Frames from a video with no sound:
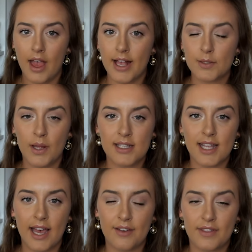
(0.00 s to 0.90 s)
As well as
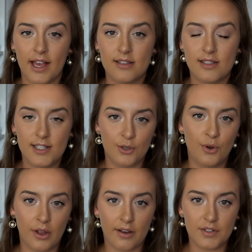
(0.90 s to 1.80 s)
that, if that is still
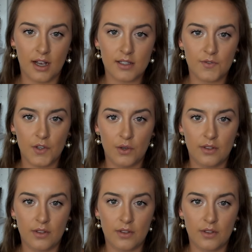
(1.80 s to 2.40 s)
not enough dance for you,